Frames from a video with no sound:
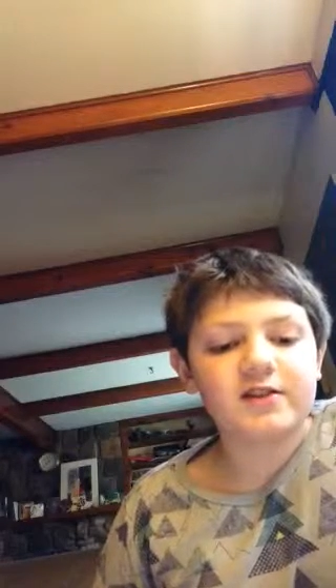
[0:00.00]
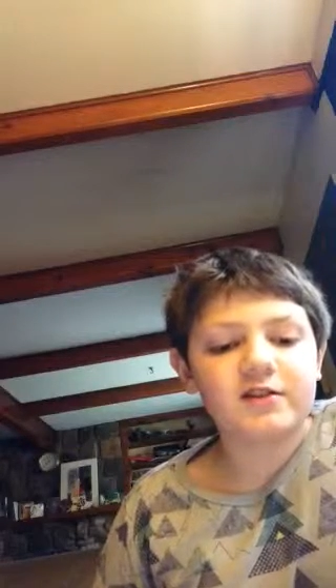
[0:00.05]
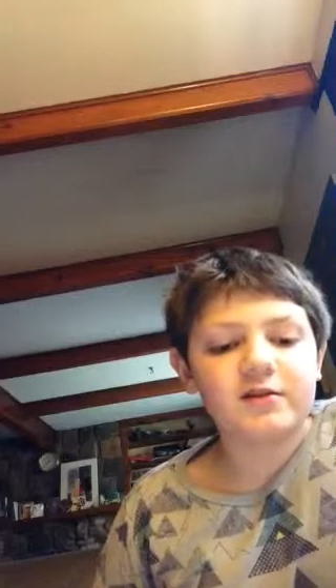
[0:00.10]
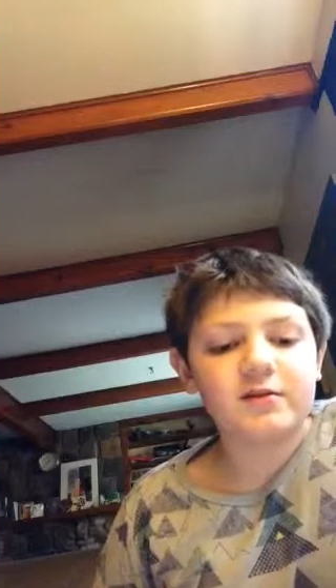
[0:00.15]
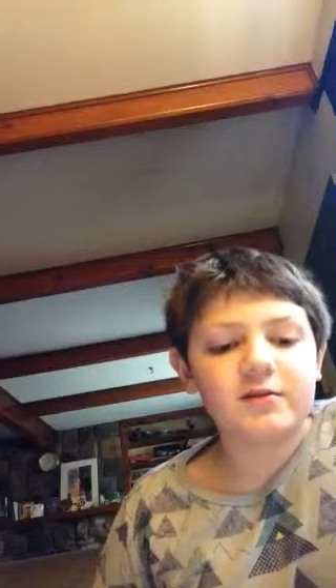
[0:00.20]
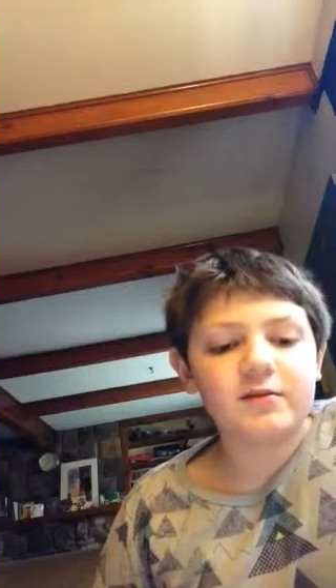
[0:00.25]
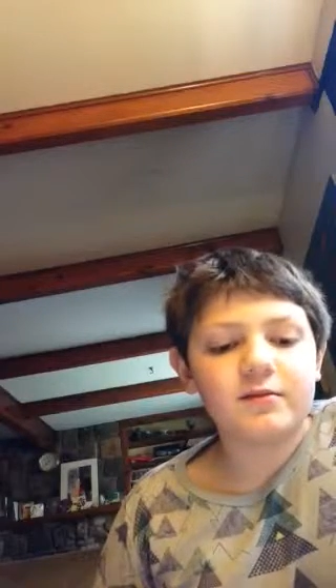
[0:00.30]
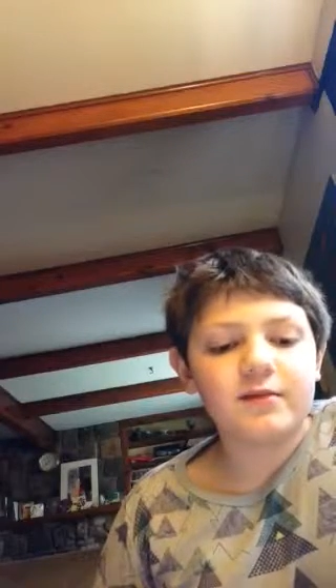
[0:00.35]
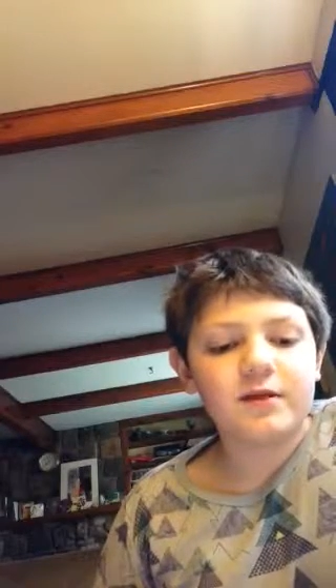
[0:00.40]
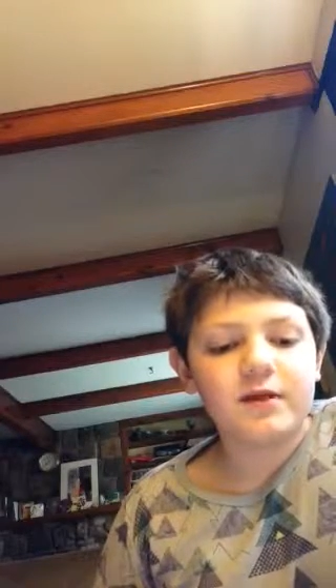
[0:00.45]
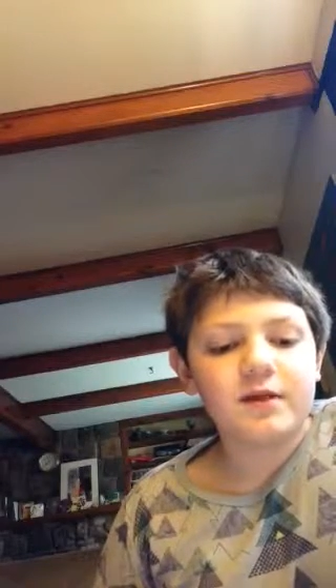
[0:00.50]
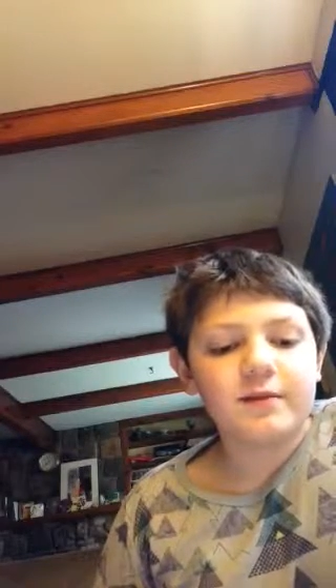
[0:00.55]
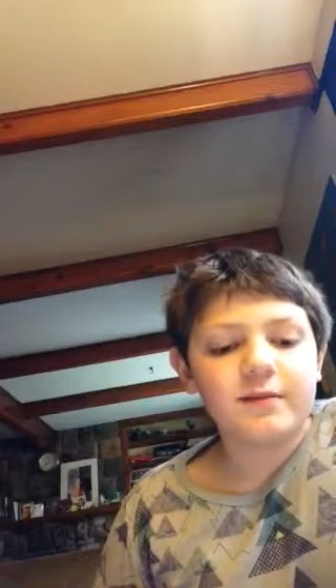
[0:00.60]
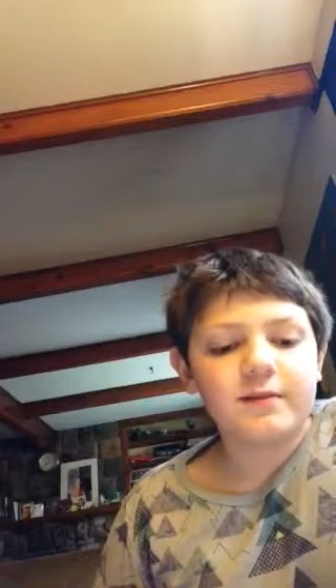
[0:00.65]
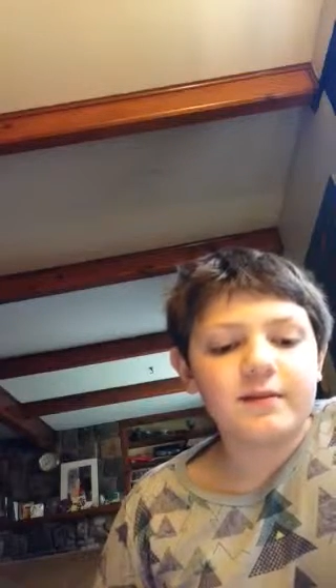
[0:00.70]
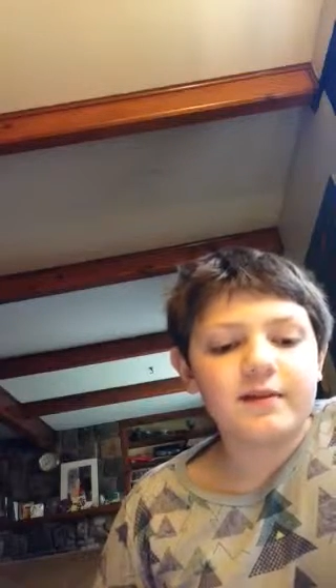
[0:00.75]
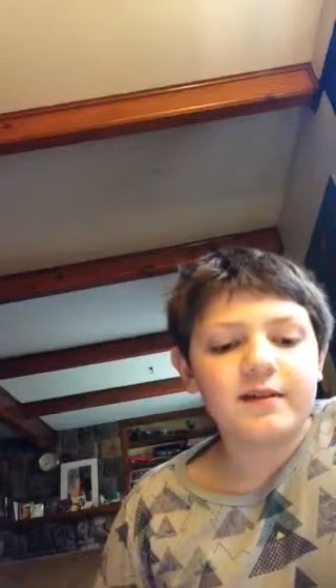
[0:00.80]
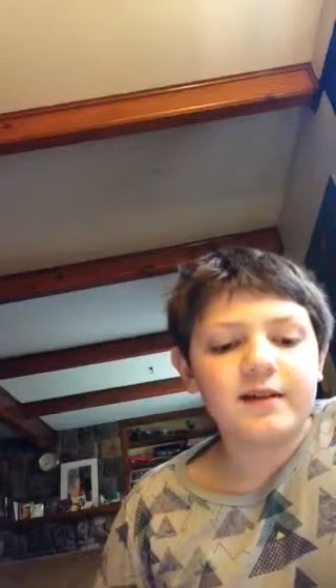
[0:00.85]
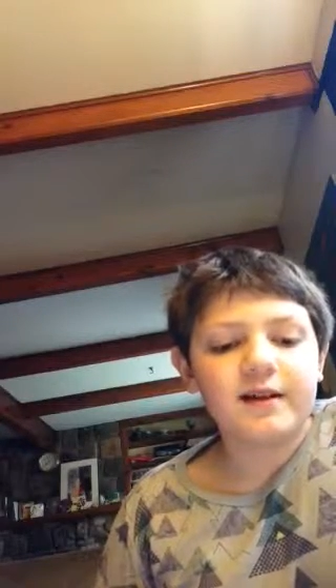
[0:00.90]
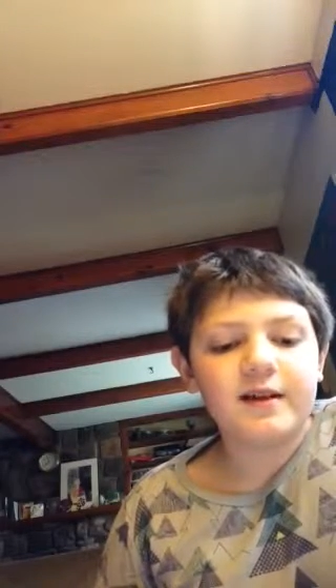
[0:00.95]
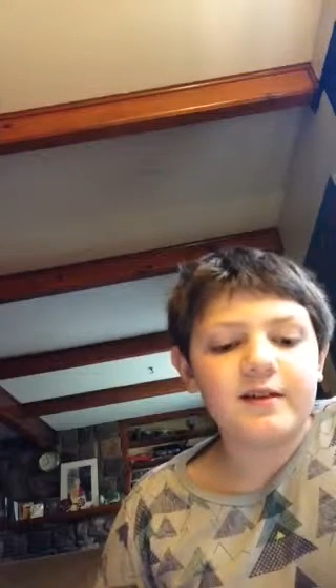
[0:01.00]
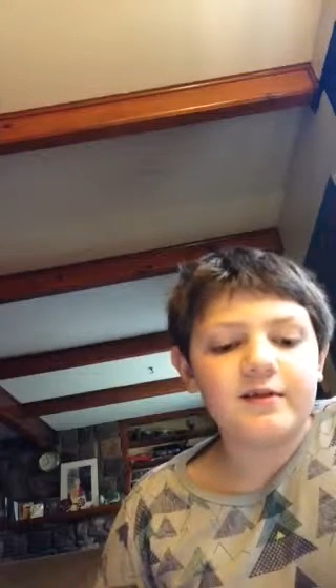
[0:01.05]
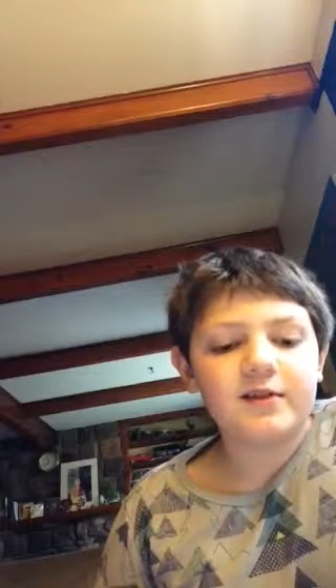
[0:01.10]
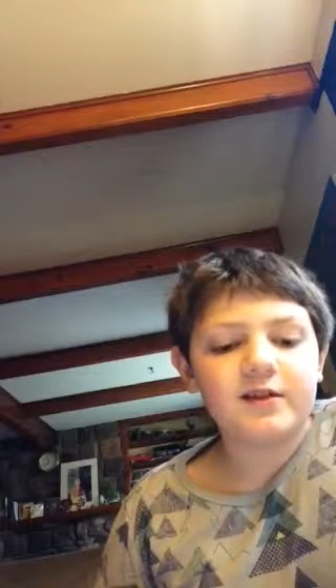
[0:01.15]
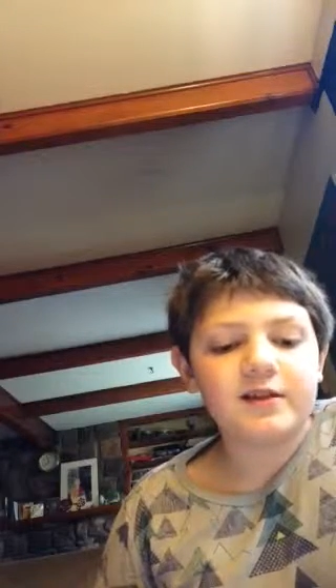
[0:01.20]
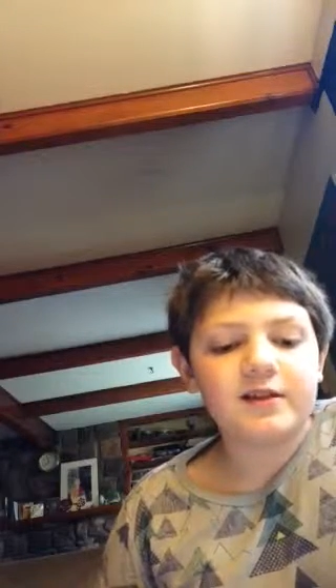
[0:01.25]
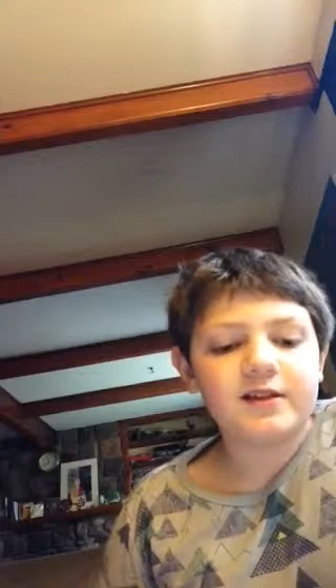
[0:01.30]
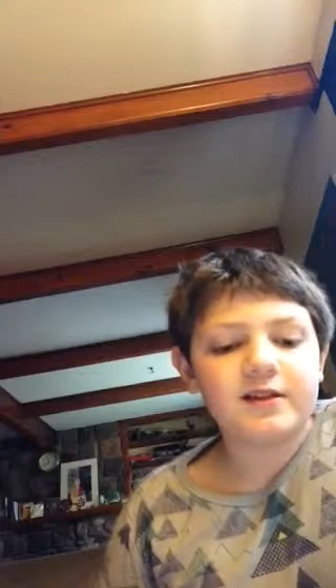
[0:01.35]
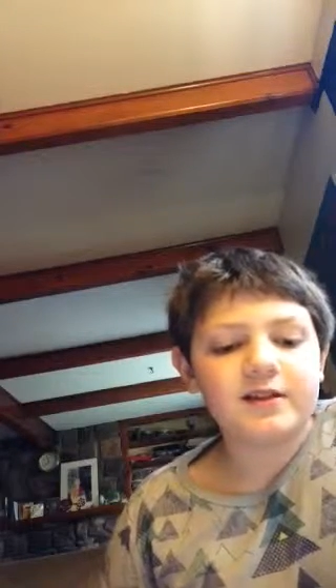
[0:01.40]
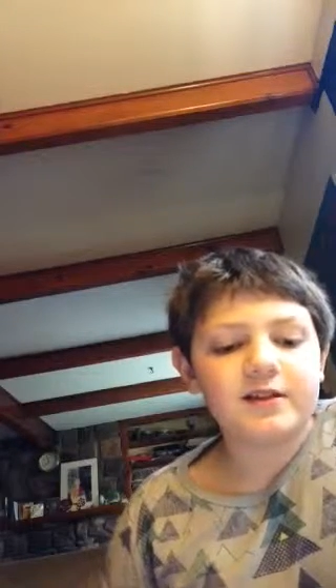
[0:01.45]
are
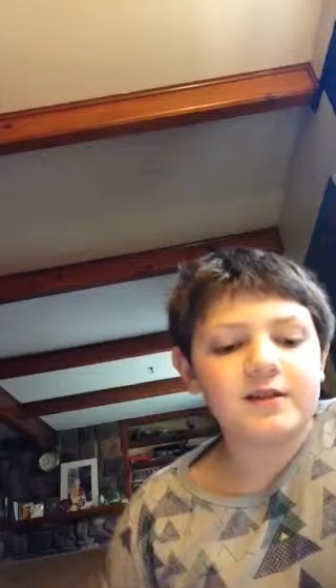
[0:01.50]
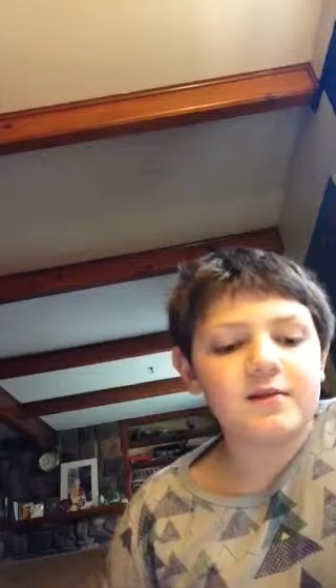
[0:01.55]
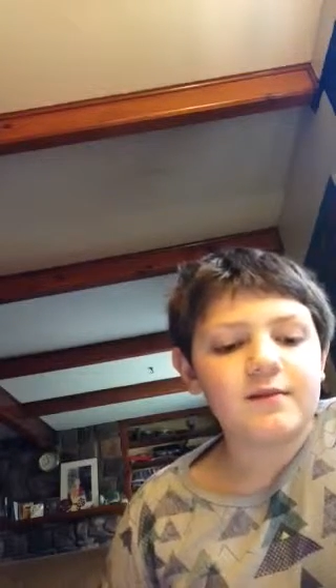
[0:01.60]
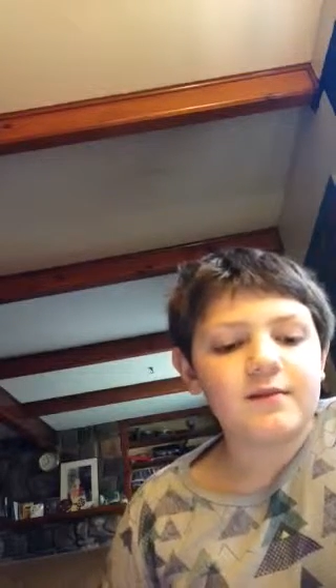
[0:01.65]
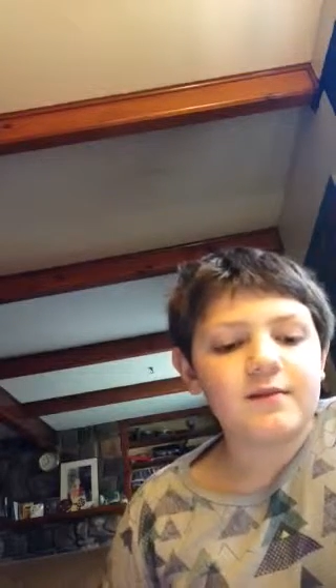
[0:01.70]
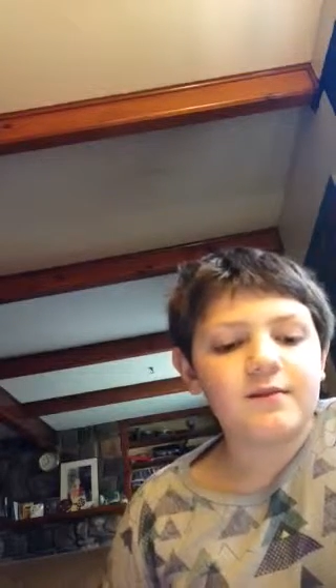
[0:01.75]
benevolent,